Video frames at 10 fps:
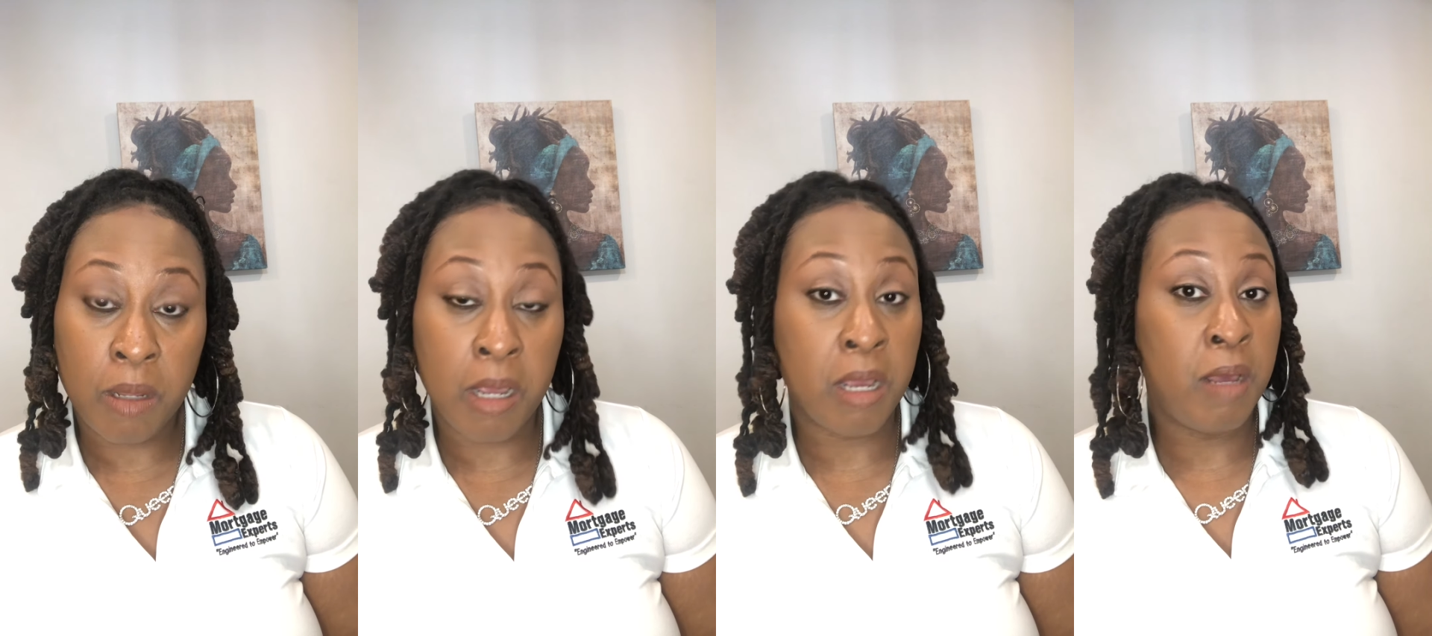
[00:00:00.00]

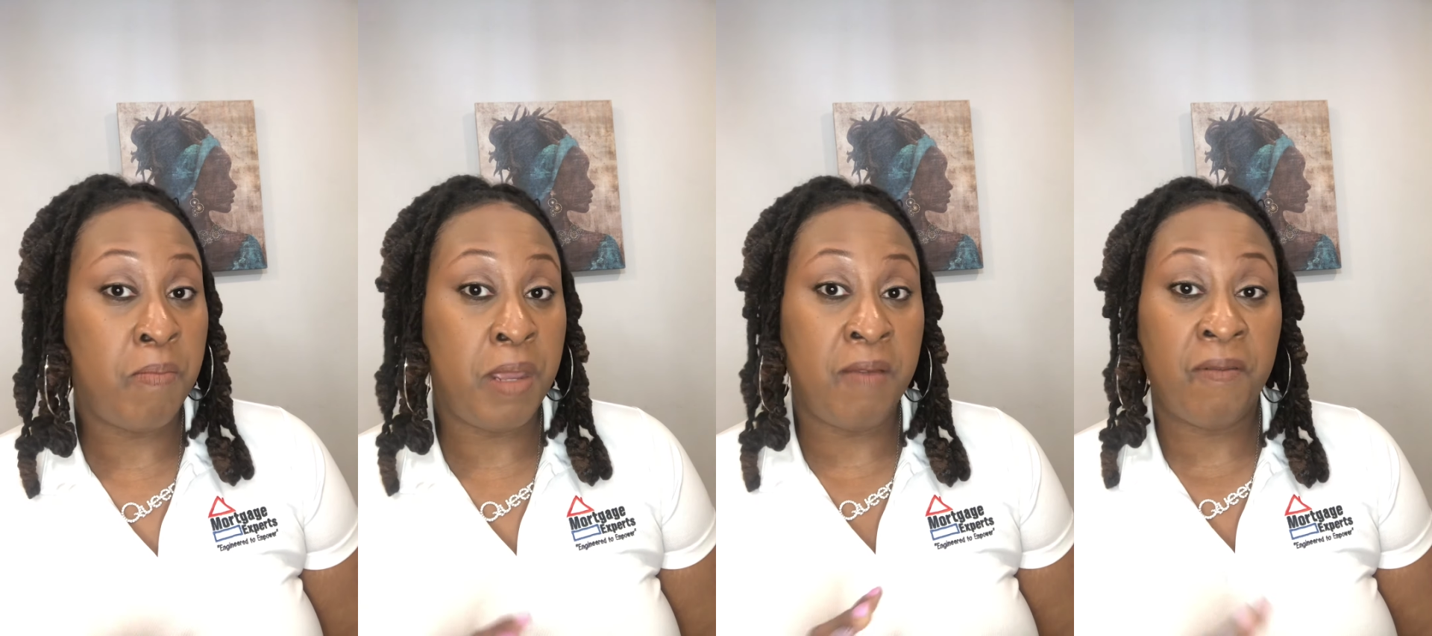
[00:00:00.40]
It could
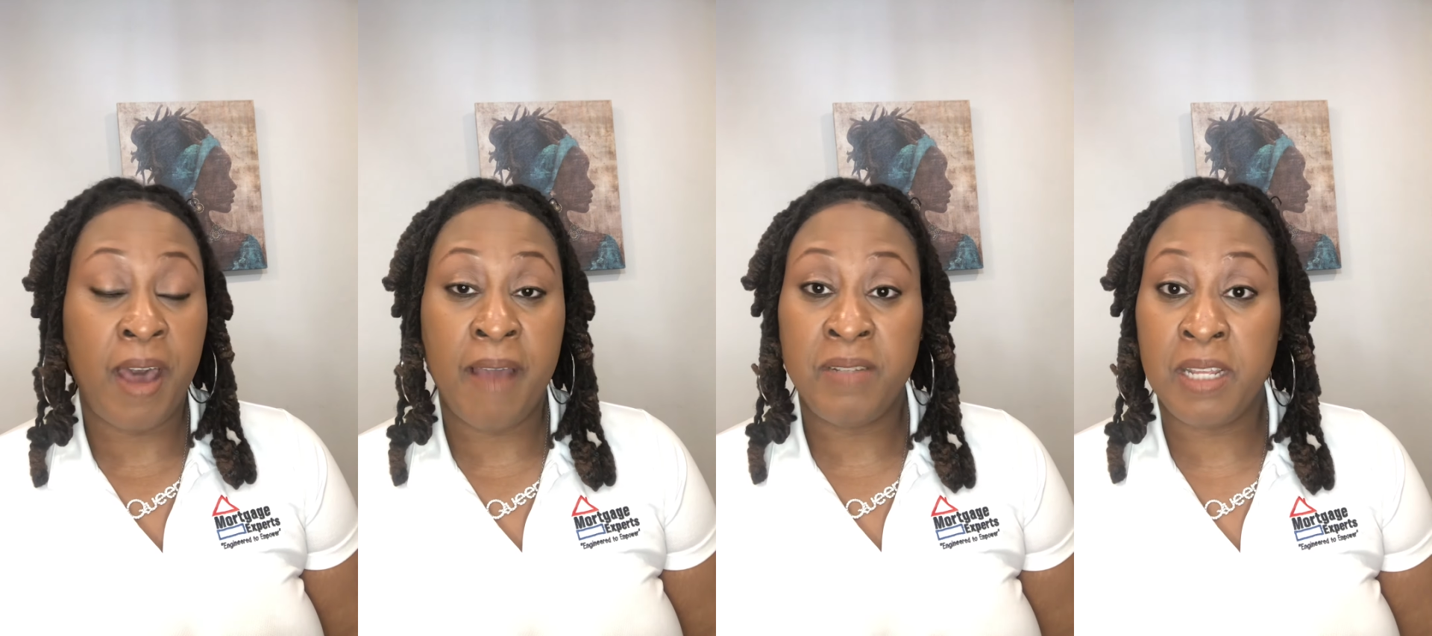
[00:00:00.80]
be
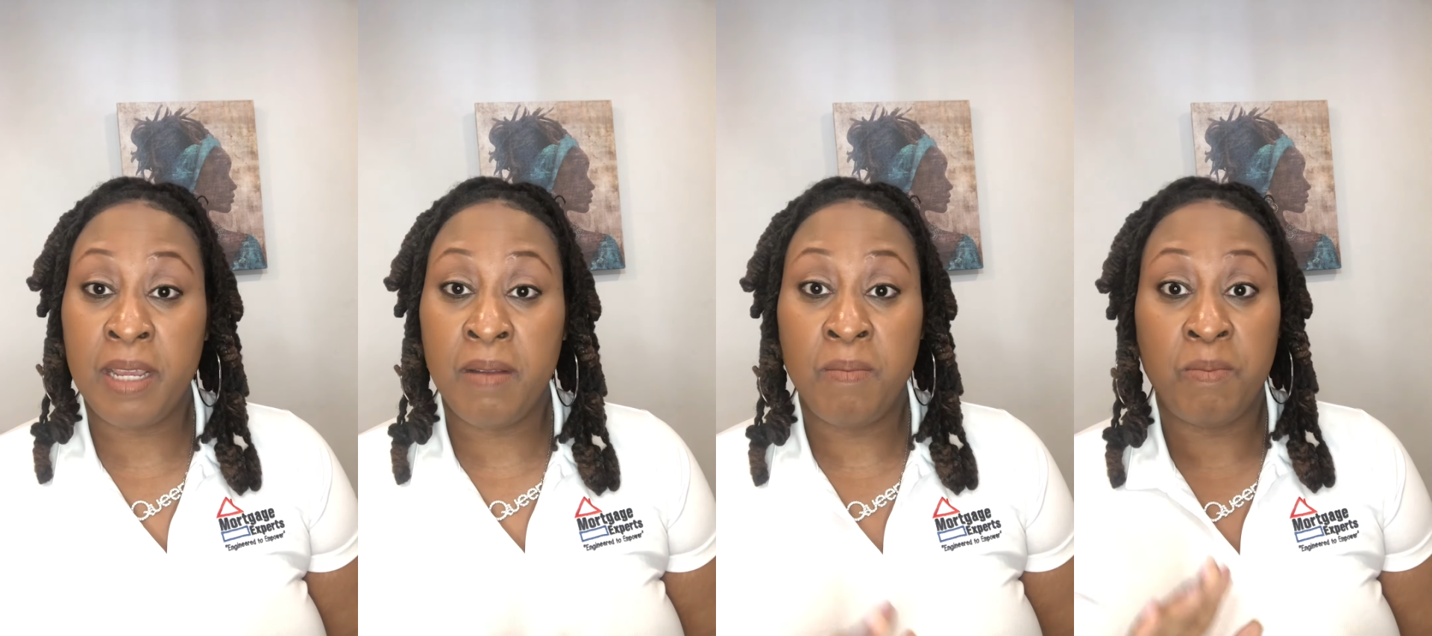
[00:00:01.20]
5,
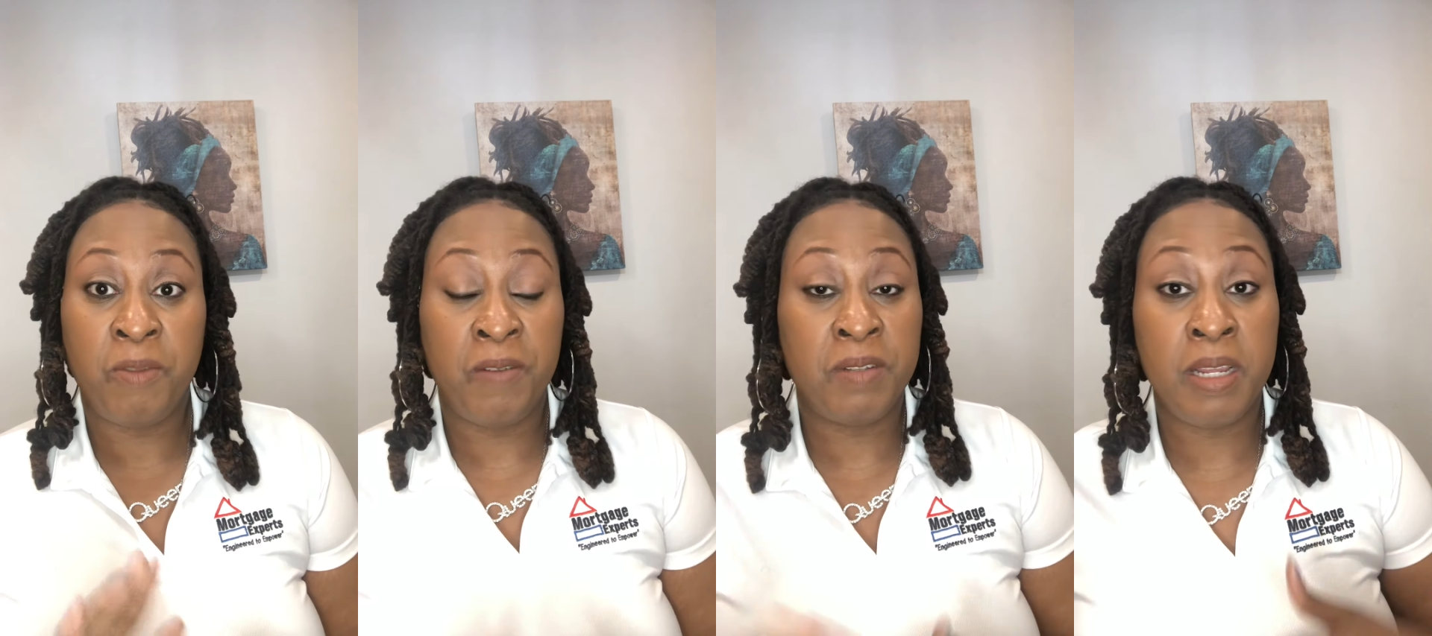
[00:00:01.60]
10,
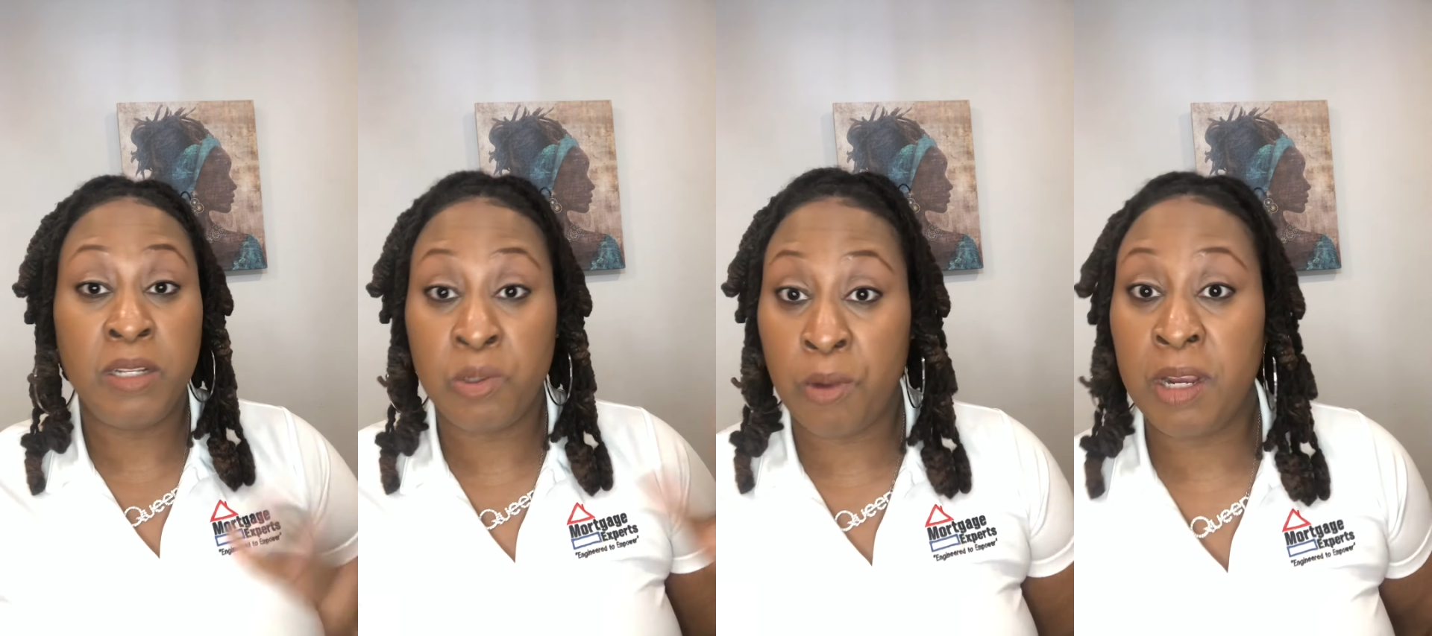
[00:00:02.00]

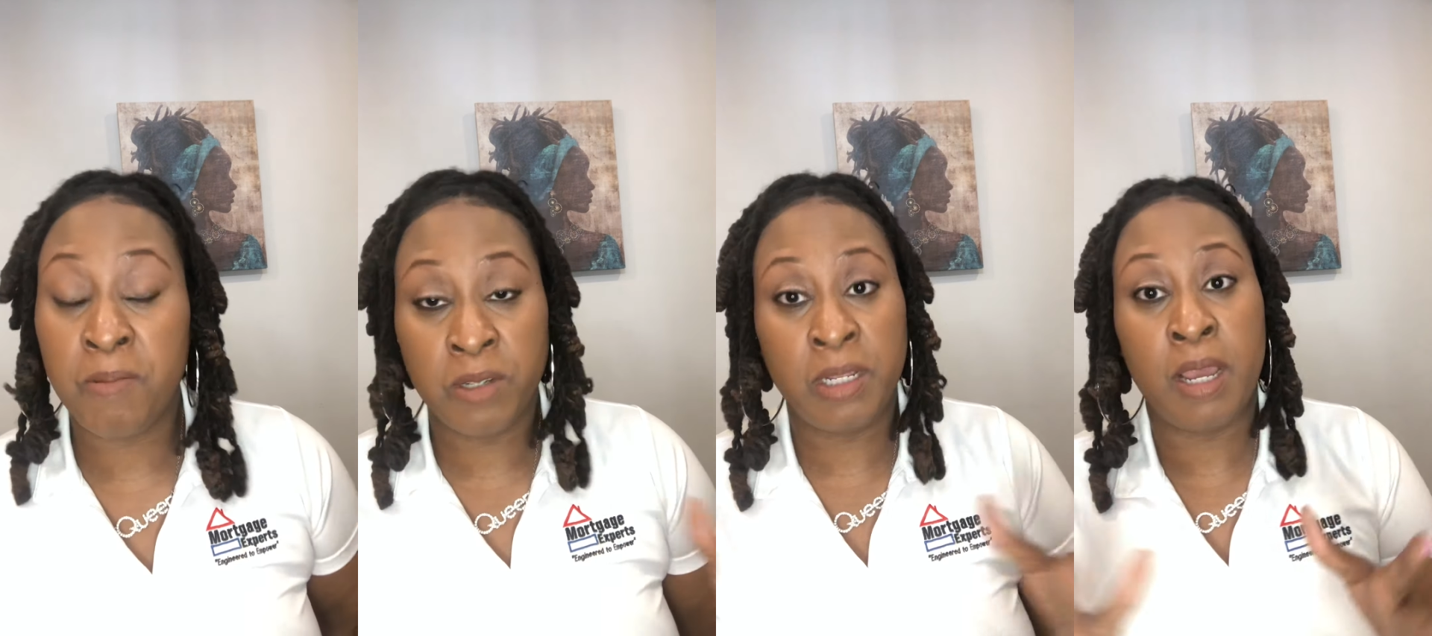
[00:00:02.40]
15,
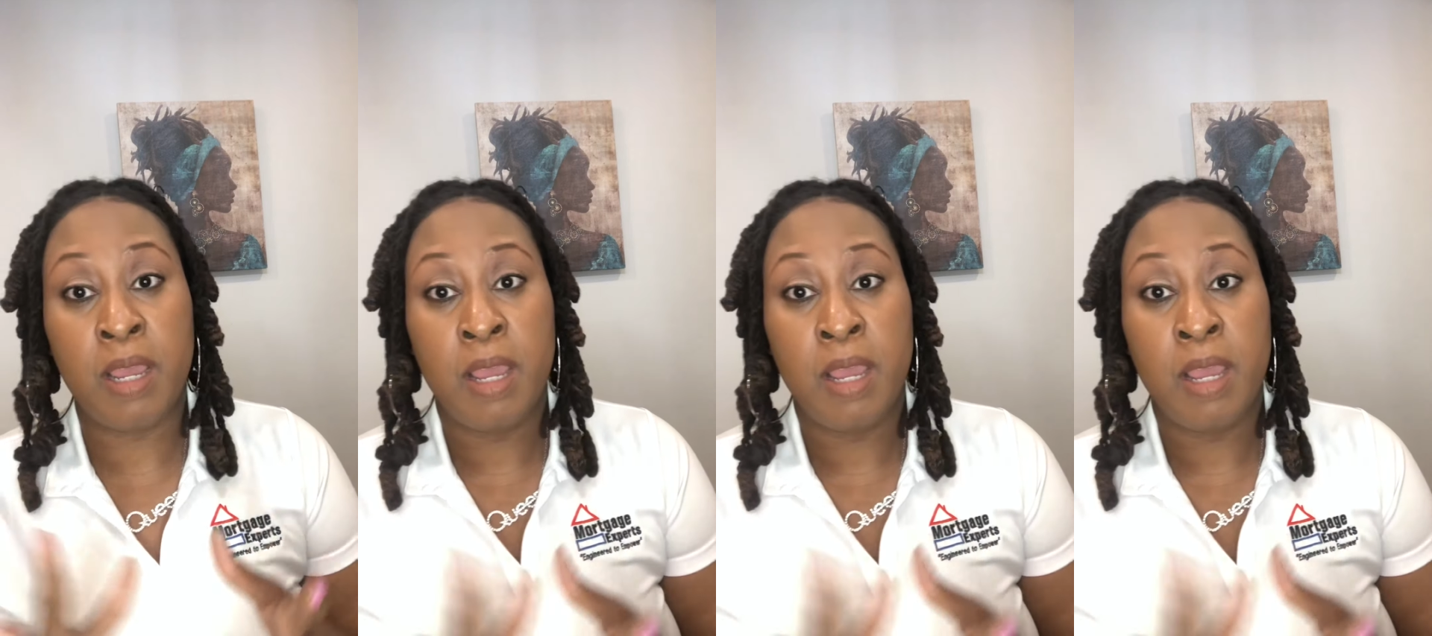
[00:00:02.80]
20%.